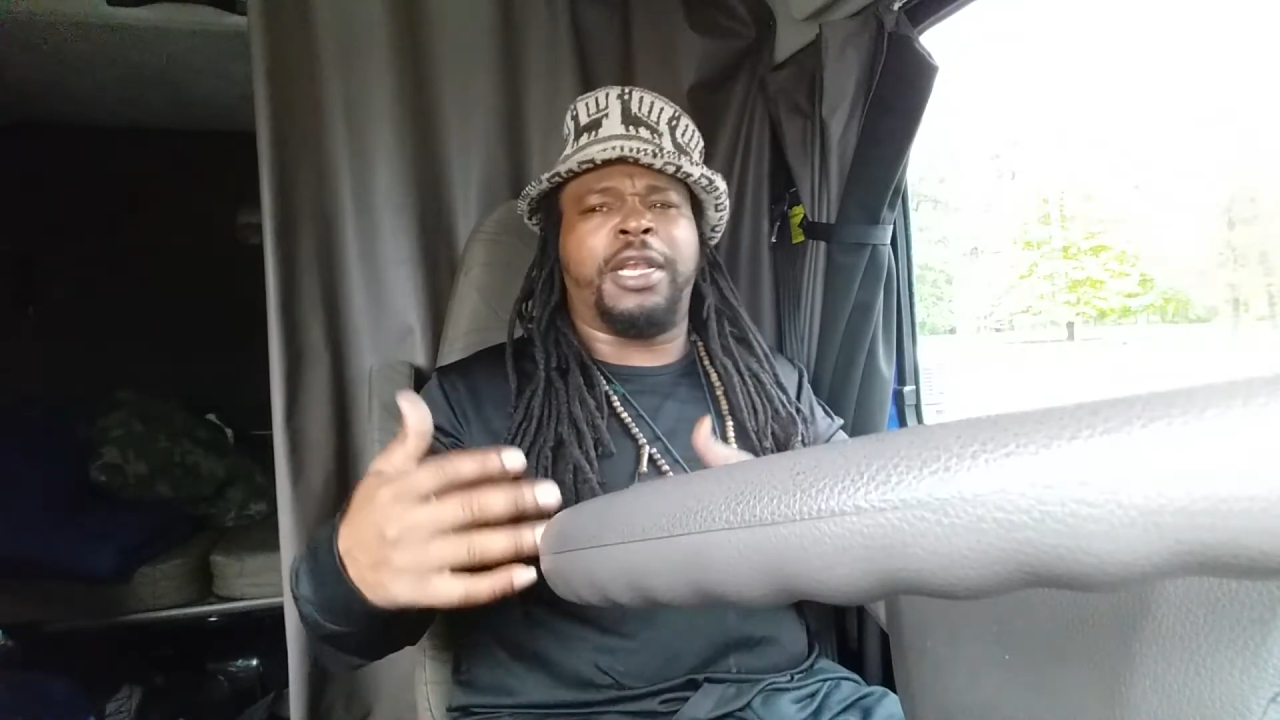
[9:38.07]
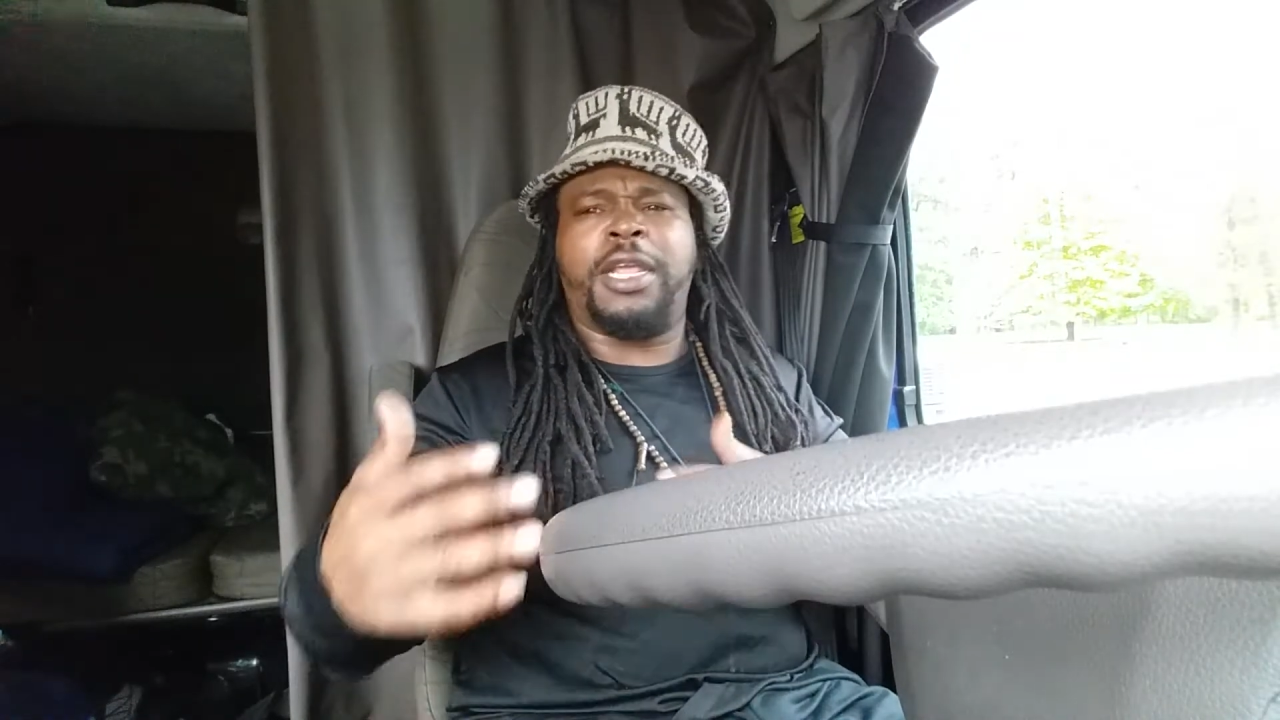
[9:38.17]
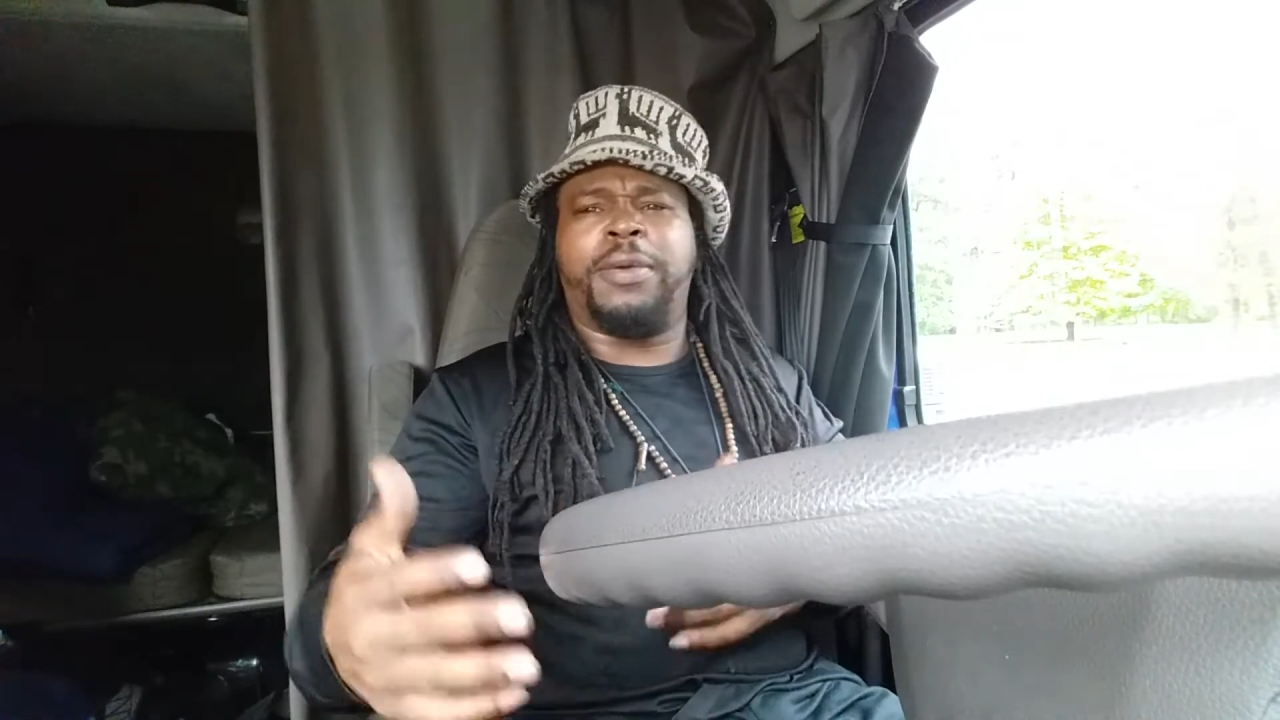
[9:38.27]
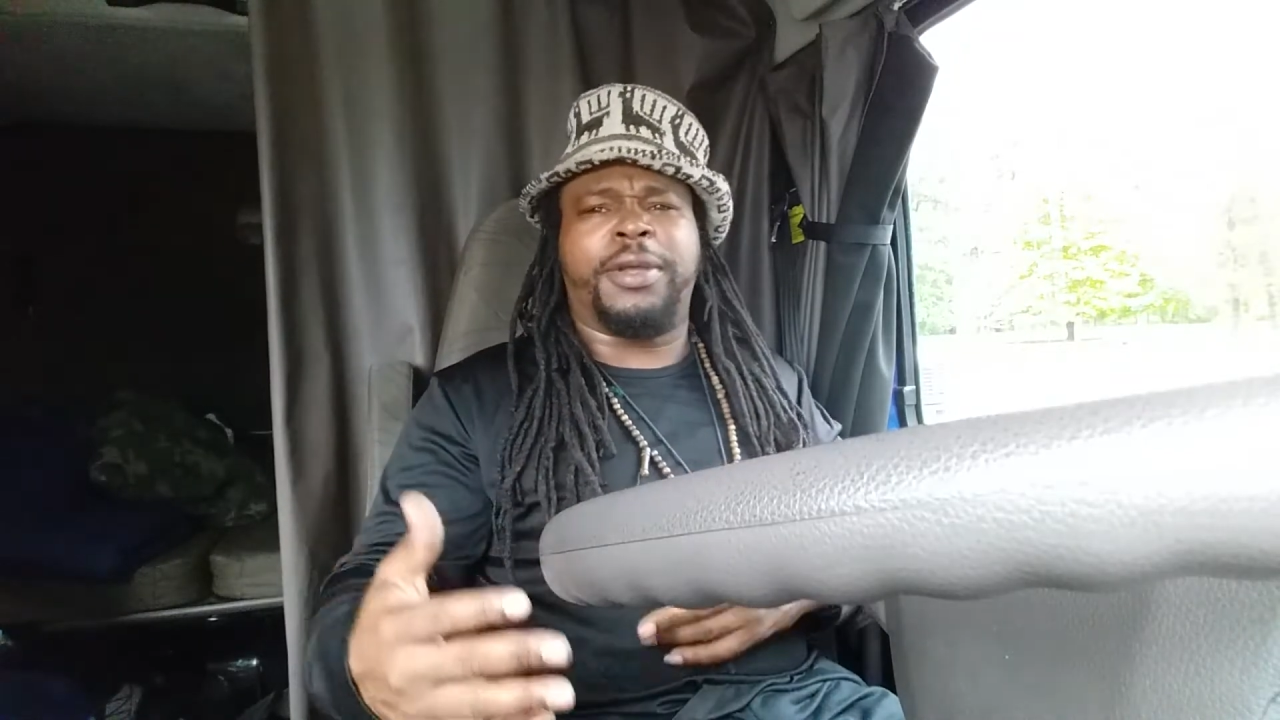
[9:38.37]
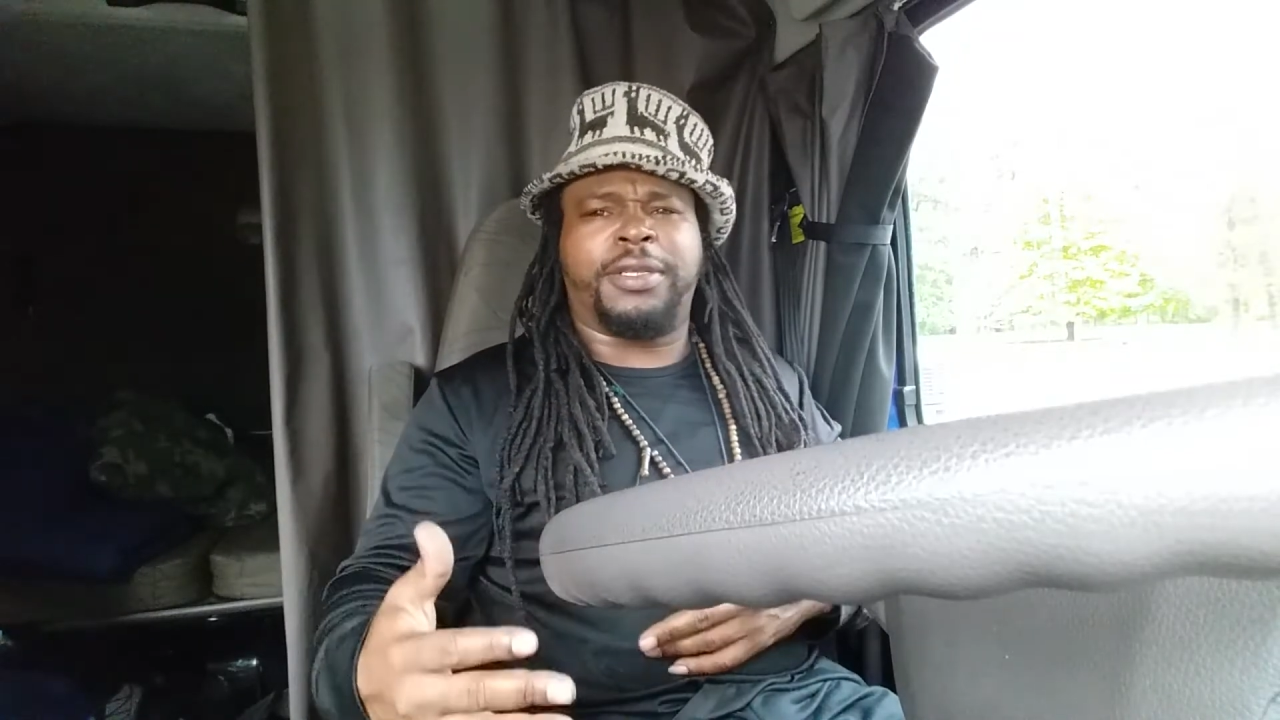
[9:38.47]

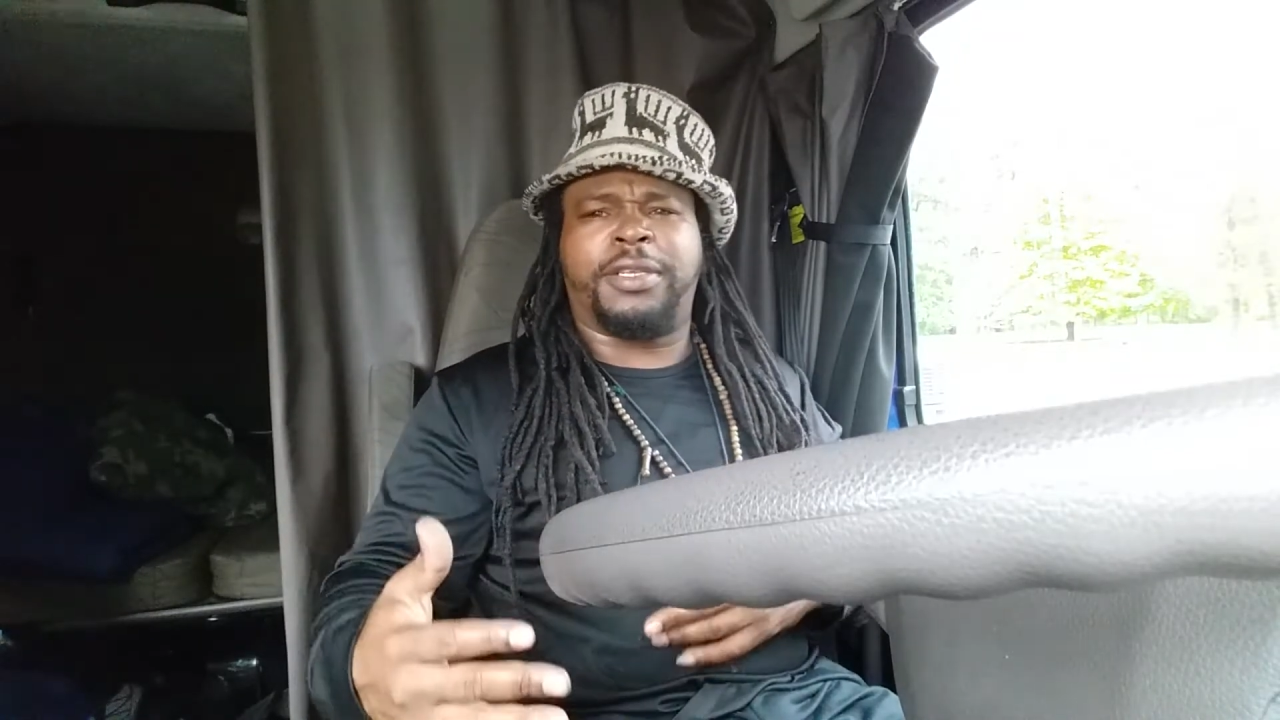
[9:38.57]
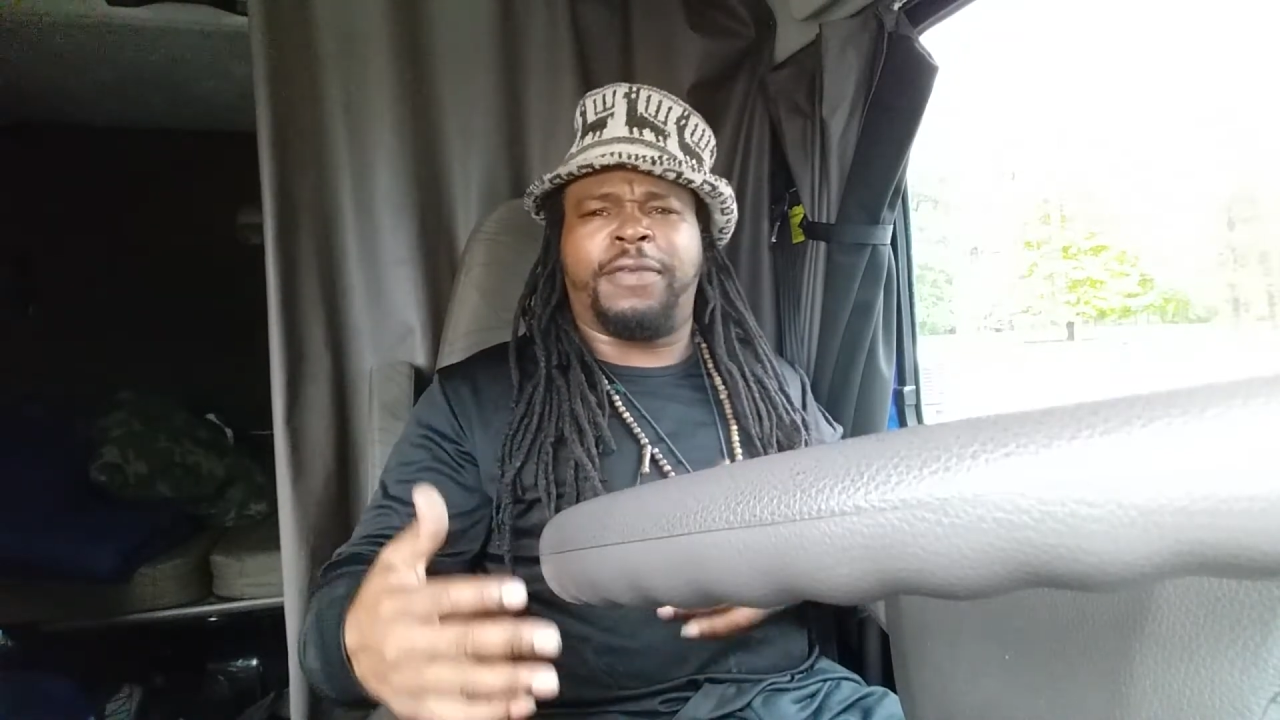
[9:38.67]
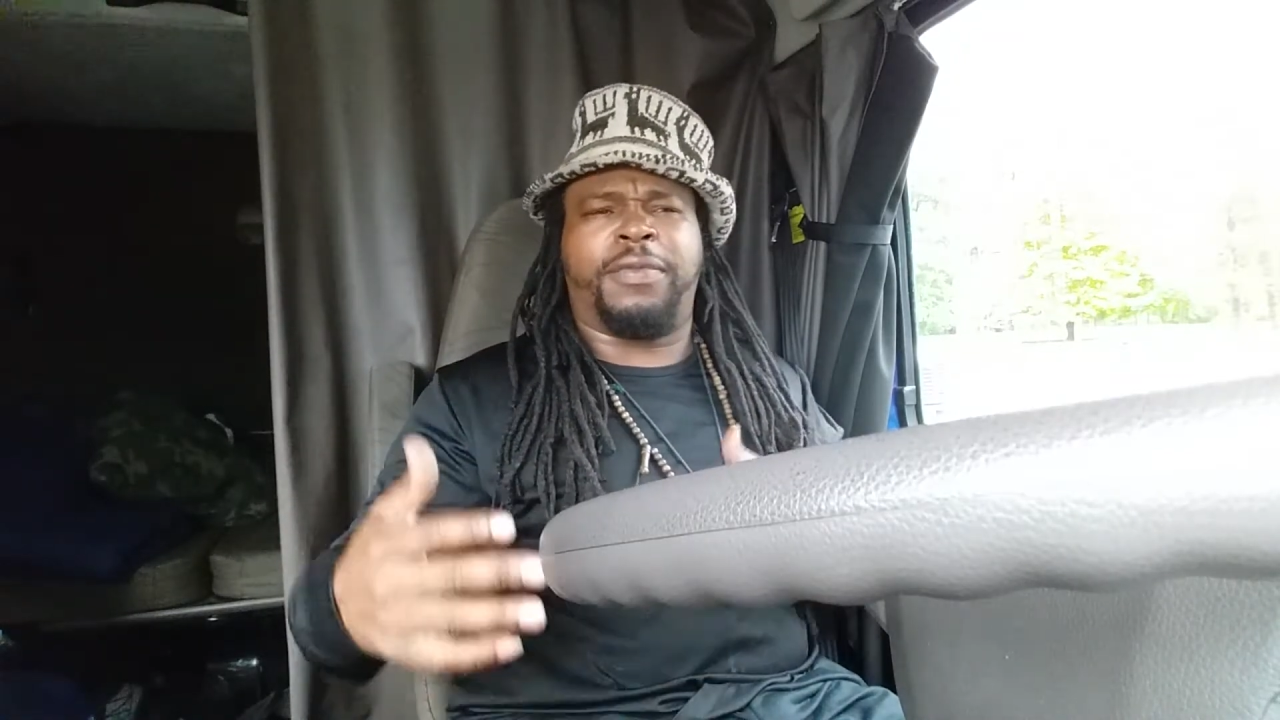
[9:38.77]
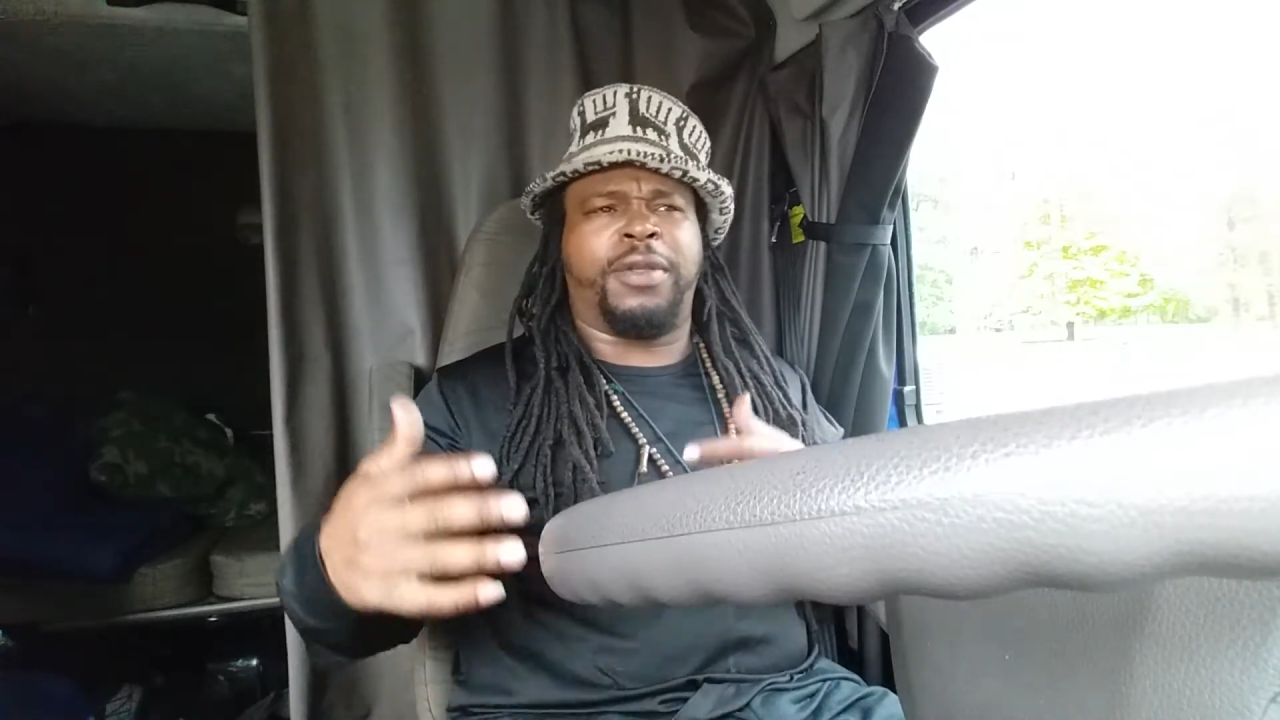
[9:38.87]
lyrics of